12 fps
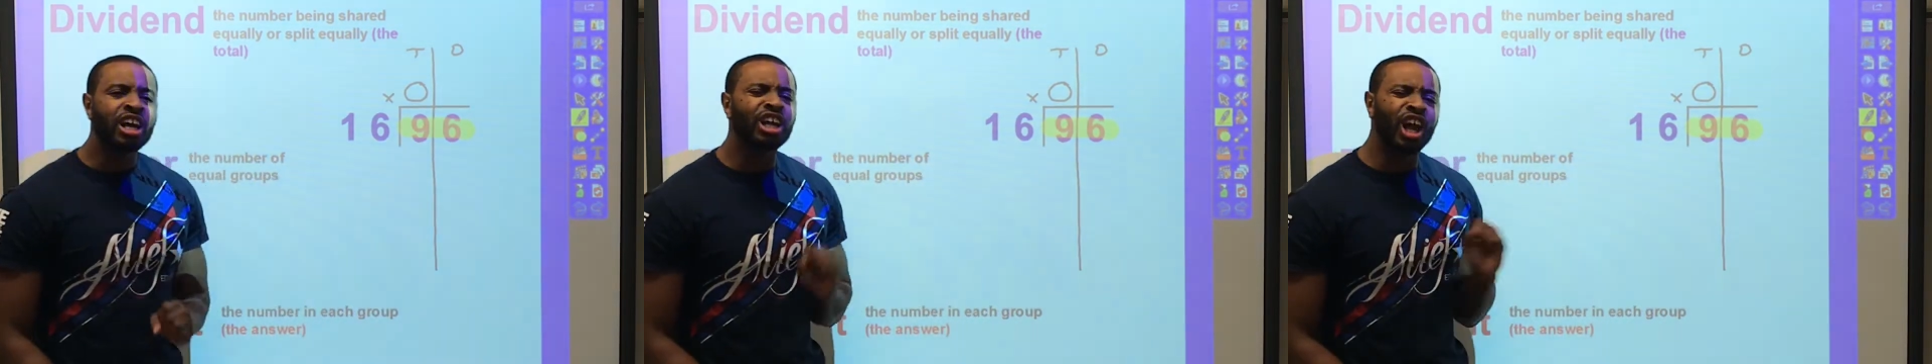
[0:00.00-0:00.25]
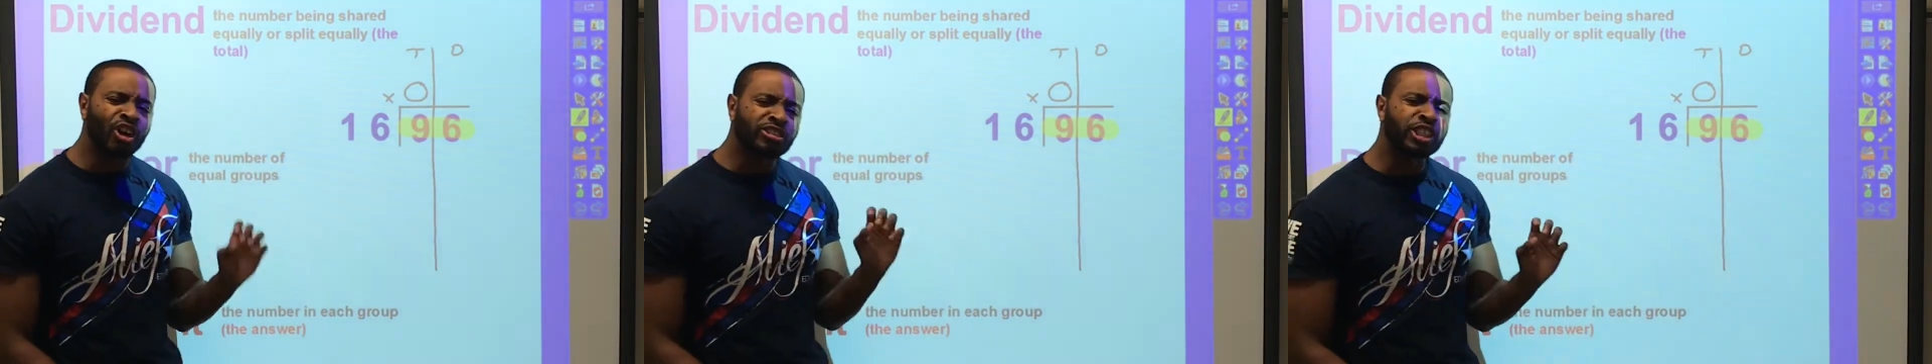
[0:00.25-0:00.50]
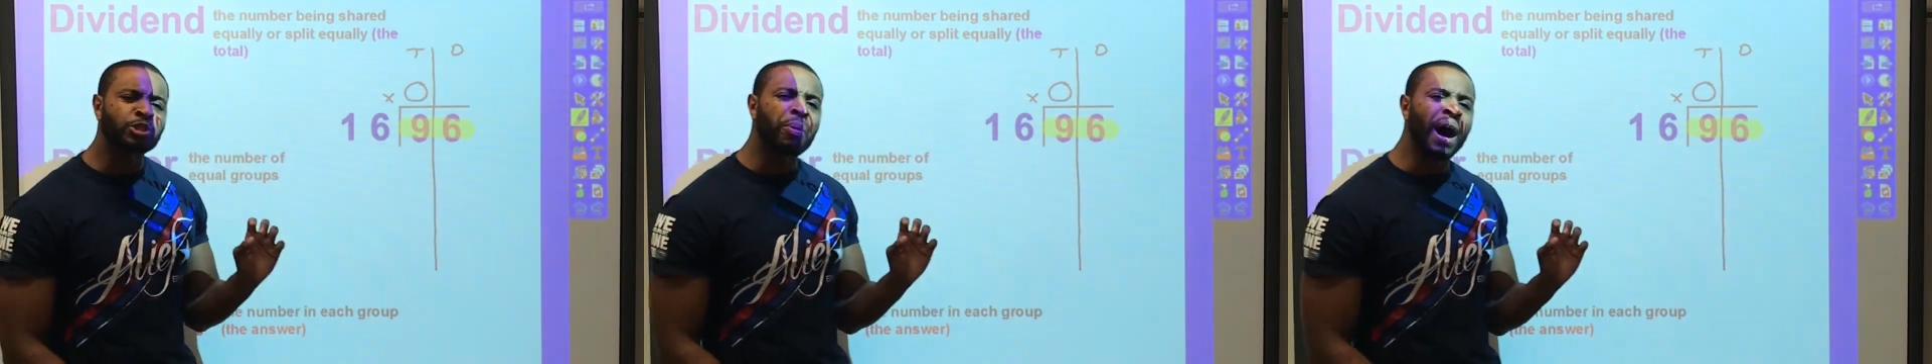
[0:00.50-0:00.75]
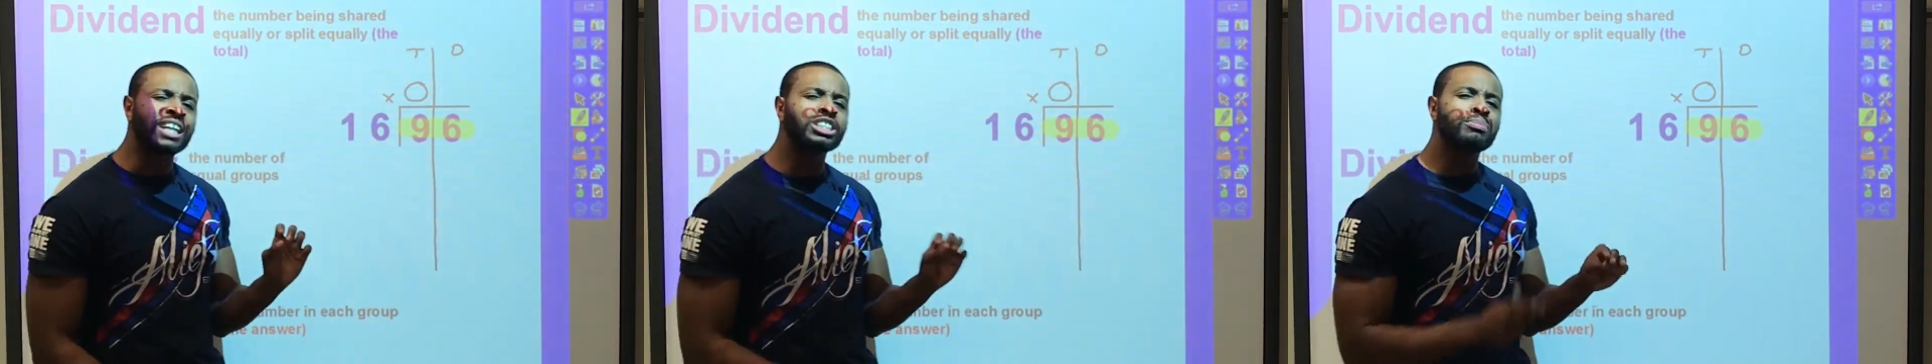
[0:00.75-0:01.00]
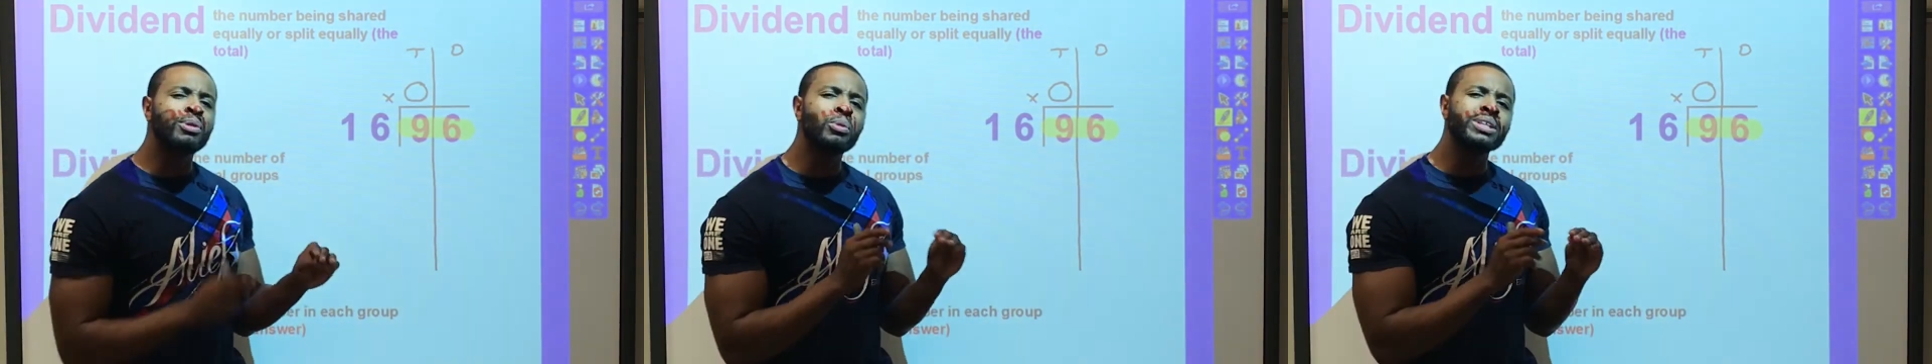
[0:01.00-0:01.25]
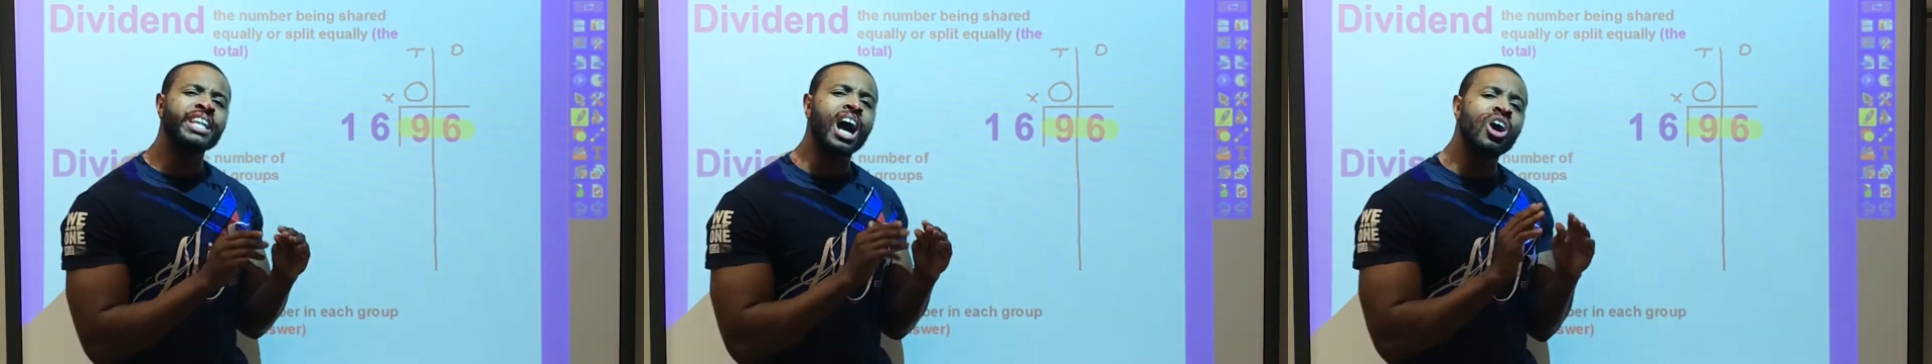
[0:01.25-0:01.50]
Close as possible
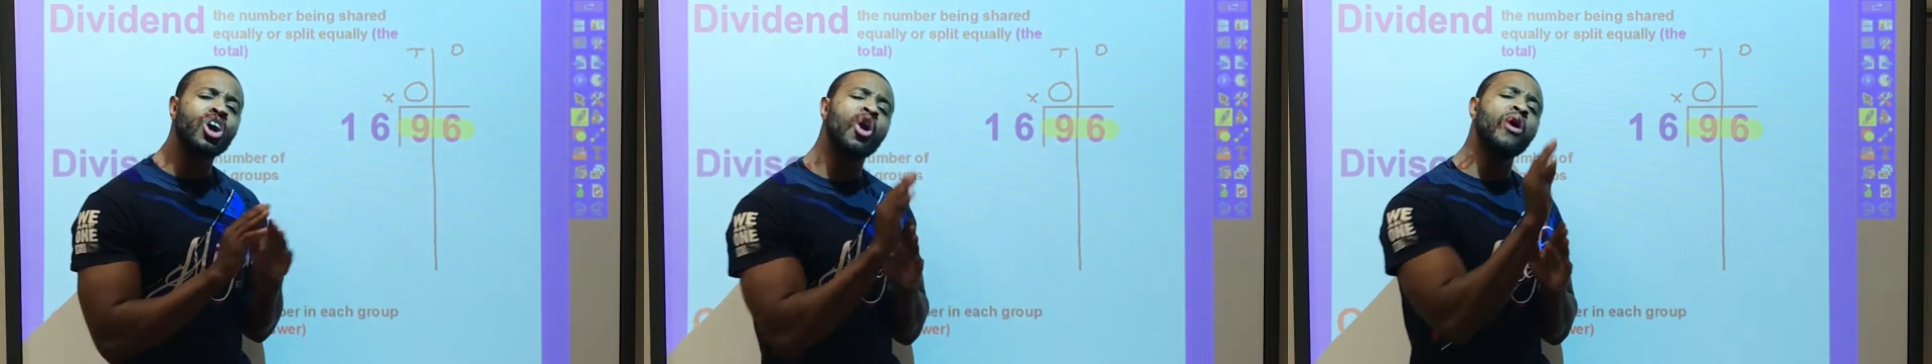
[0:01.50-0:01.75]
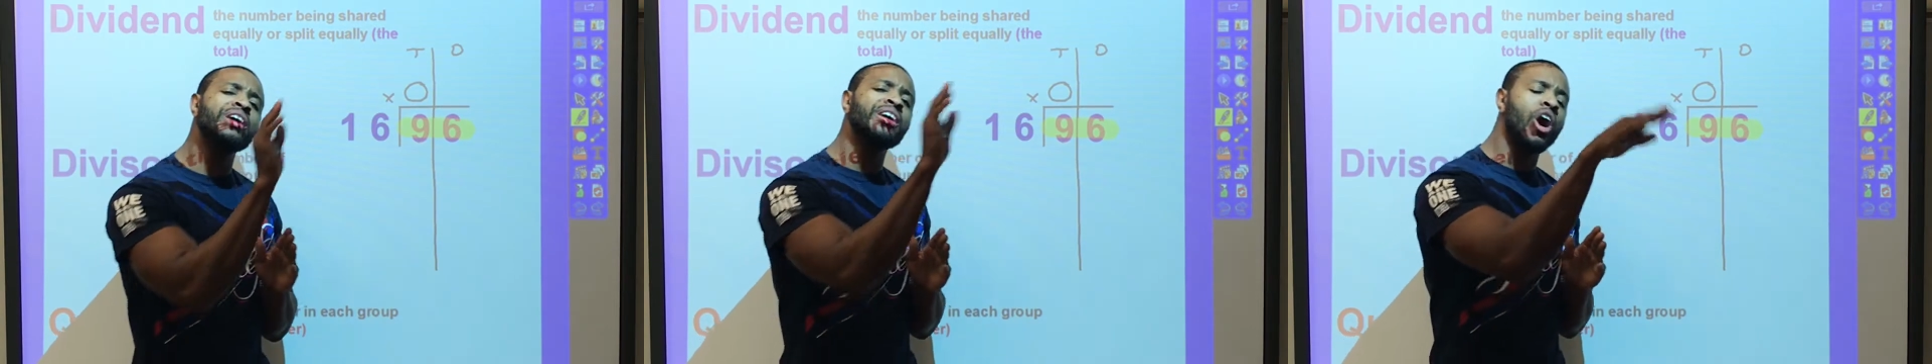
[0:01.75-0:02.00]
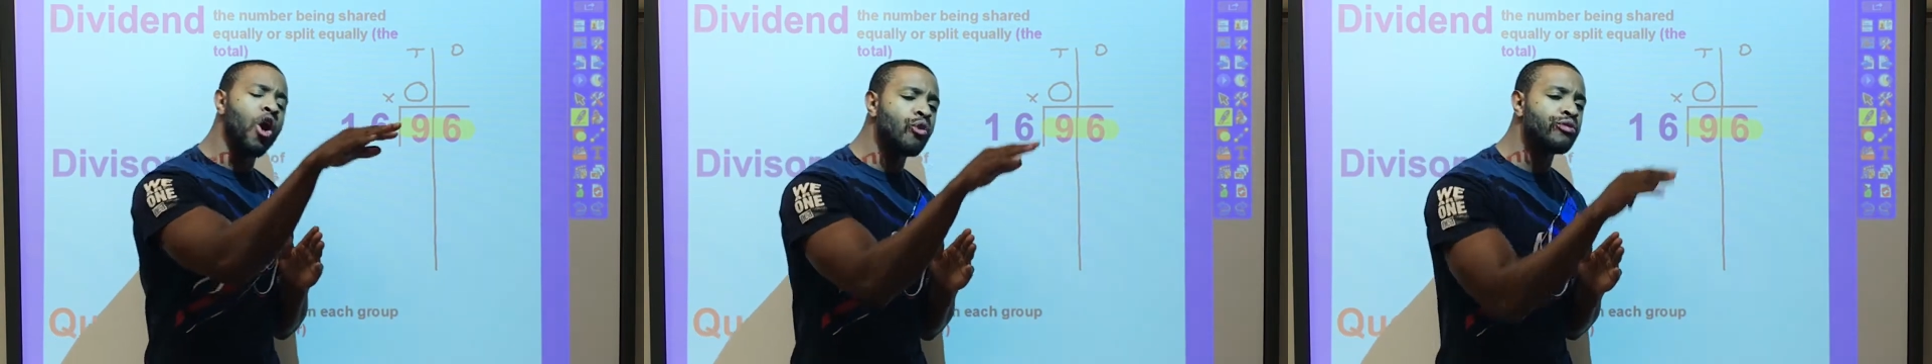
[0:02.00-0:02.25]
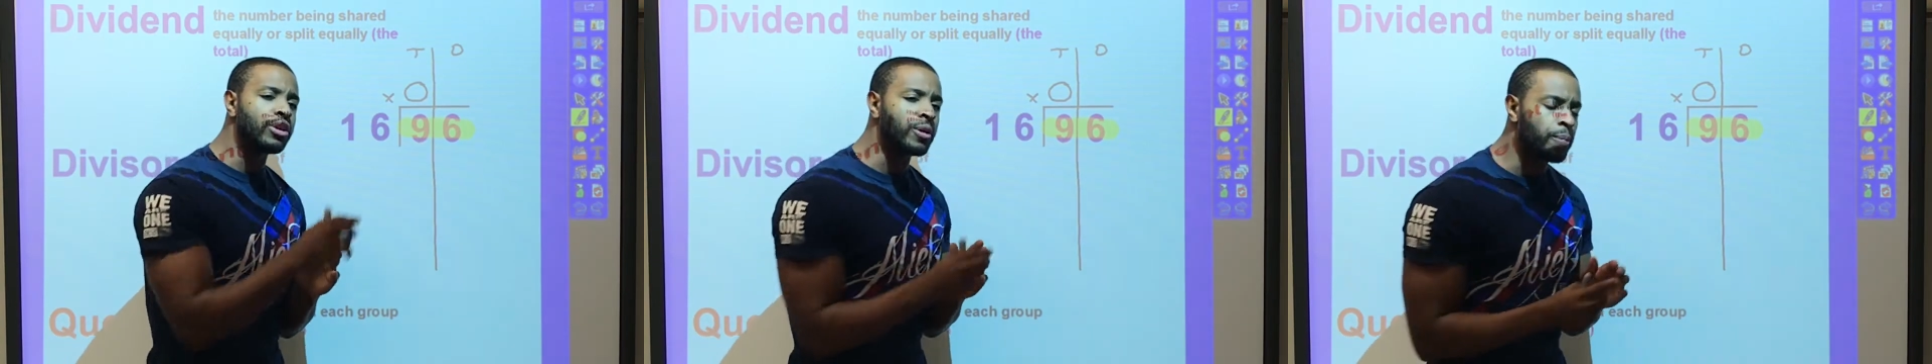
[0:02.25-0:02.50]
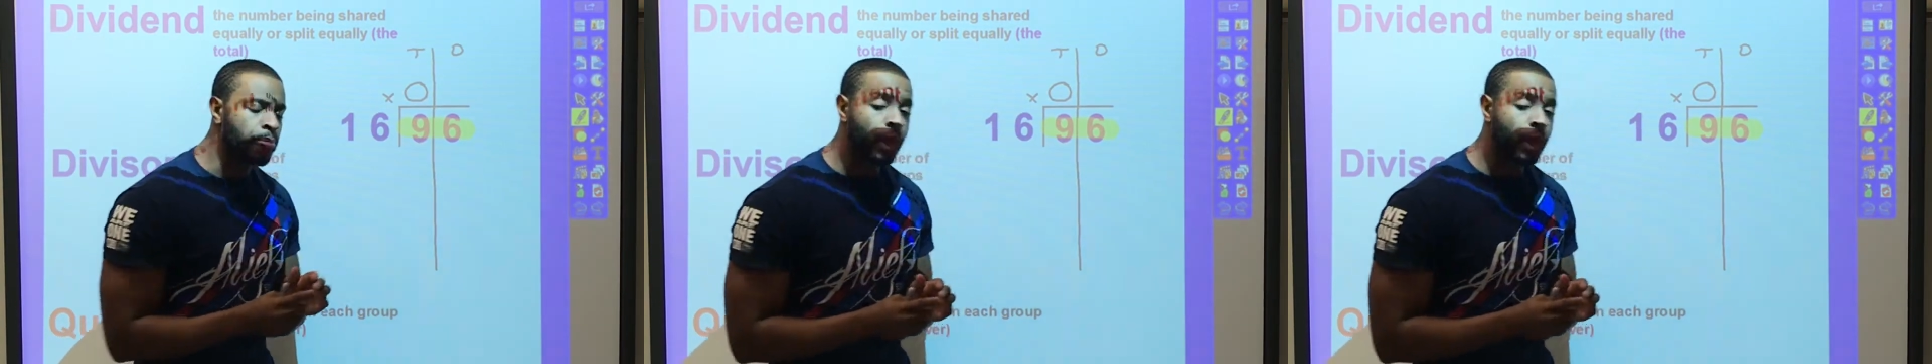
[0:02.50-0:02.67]
without going over.